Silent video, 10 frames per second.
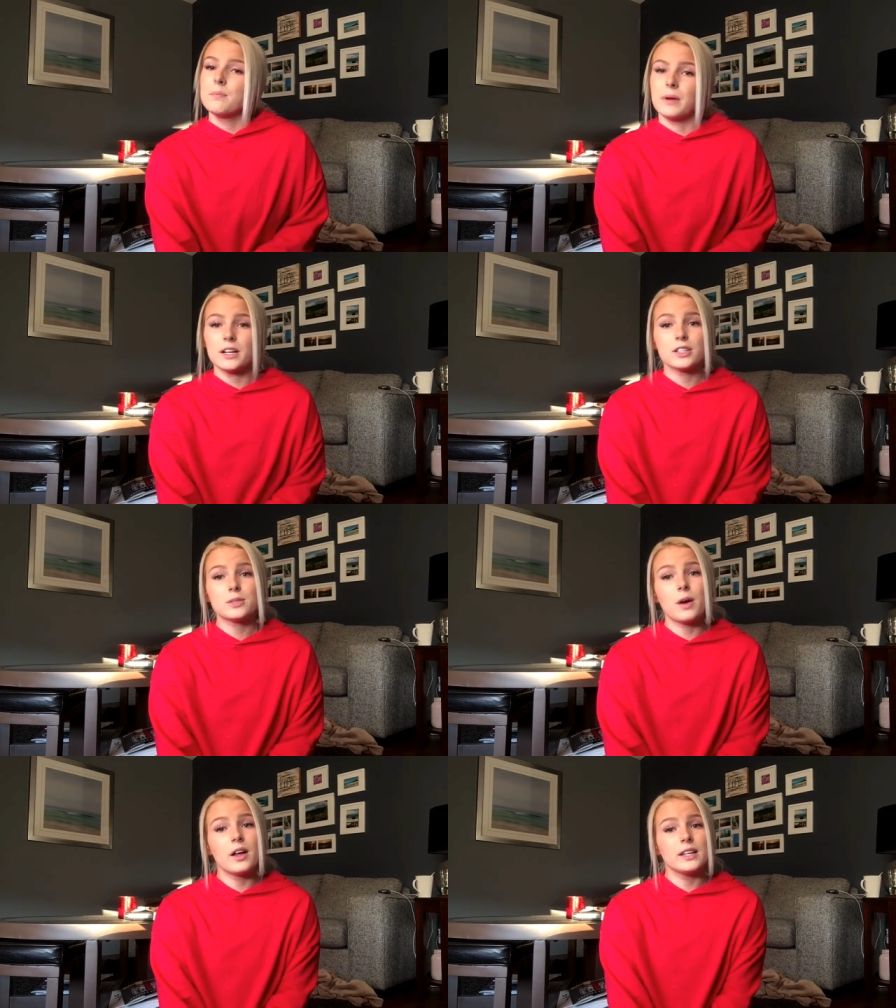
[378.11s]
Big or
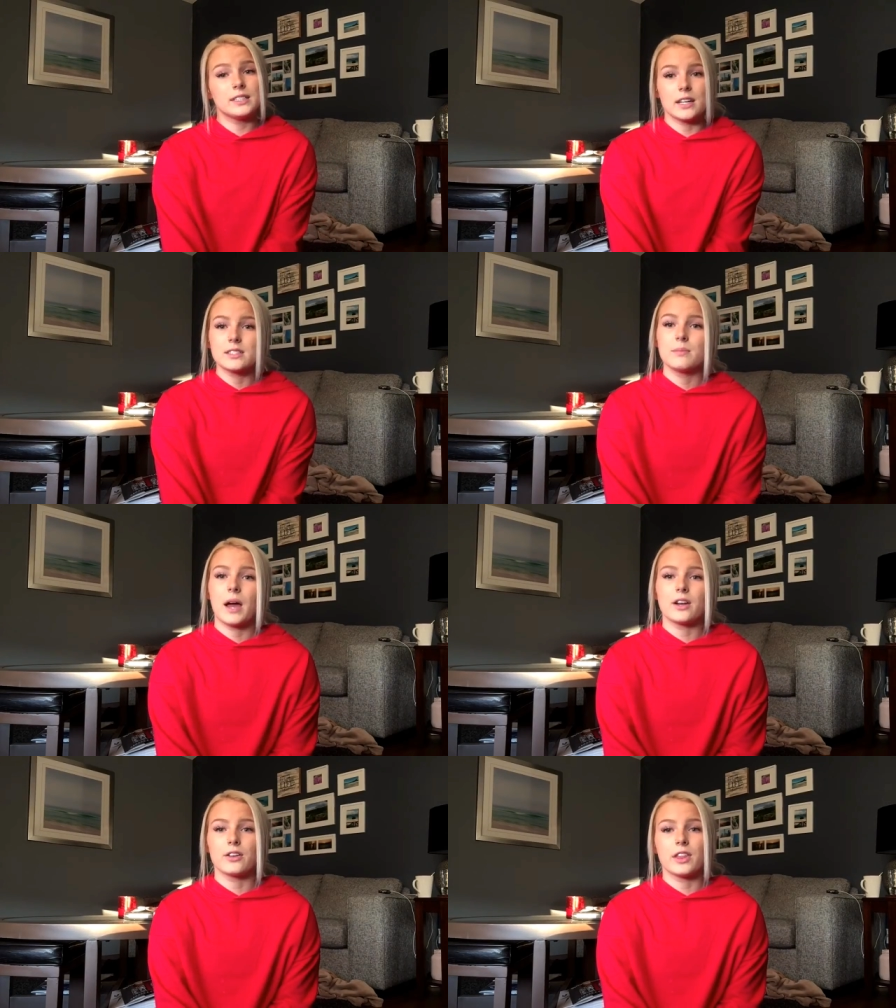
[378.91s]
small, it doesn't
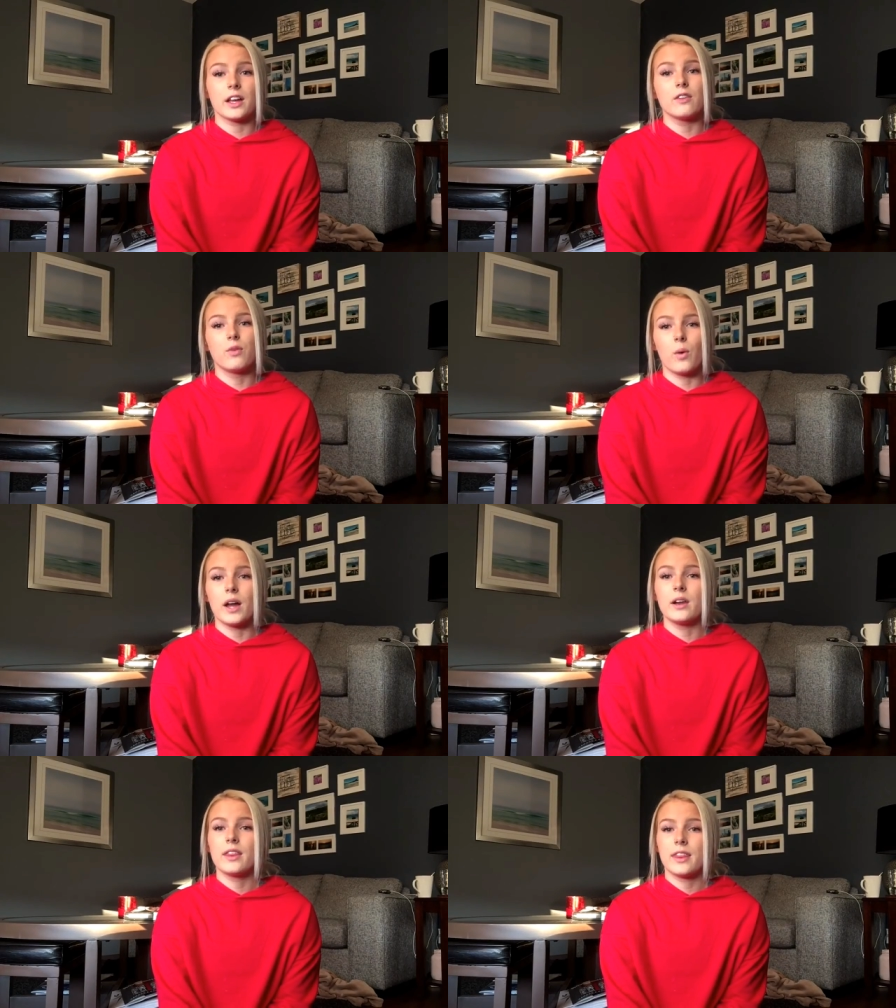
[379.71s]
matter. Think of
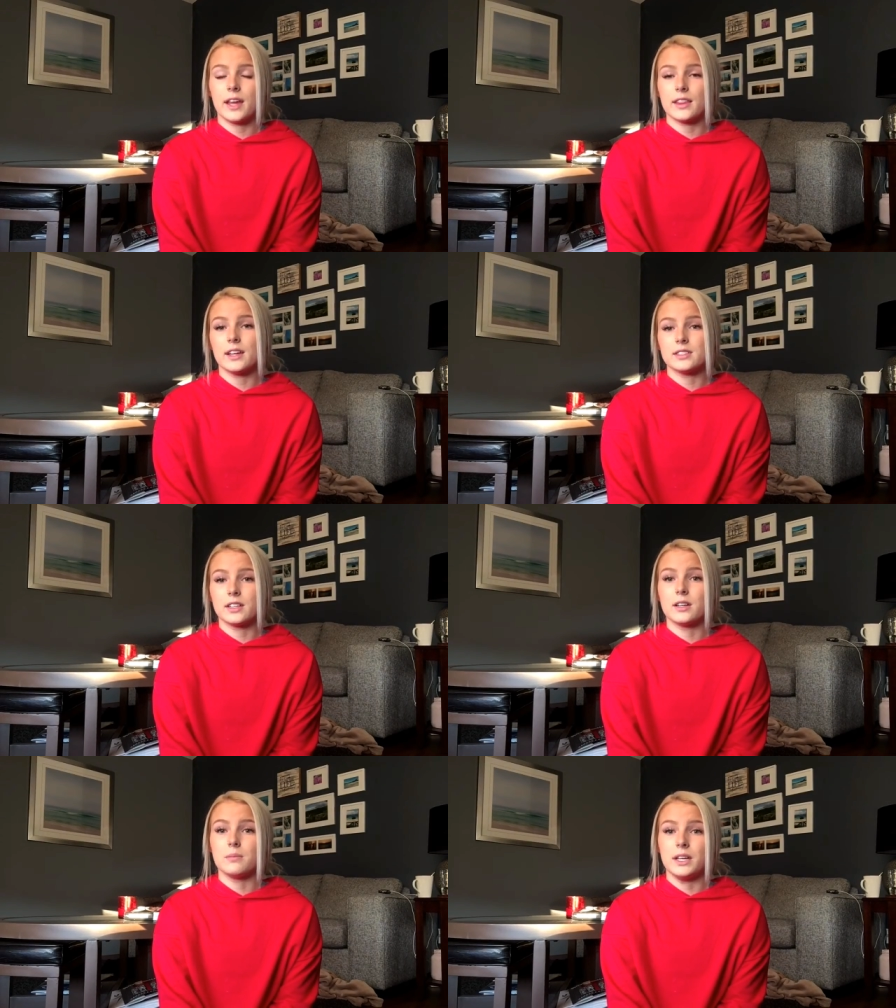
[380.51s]
one thing that's
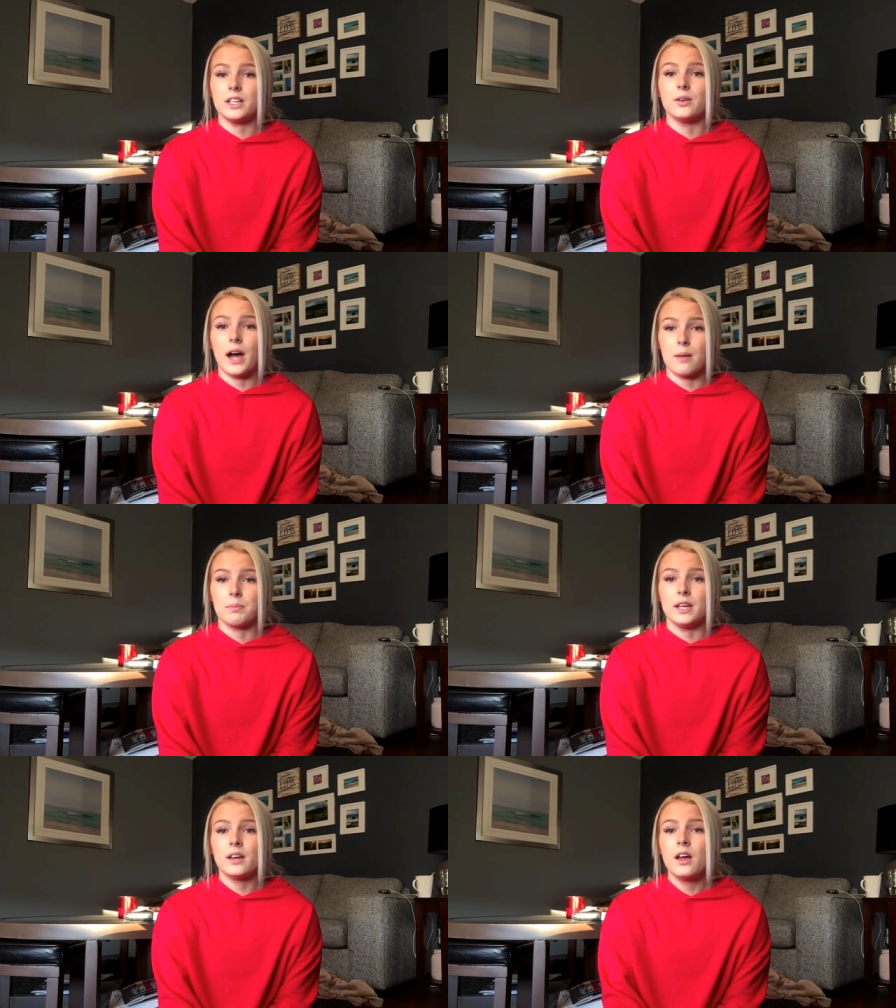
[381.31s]
going to make you happy.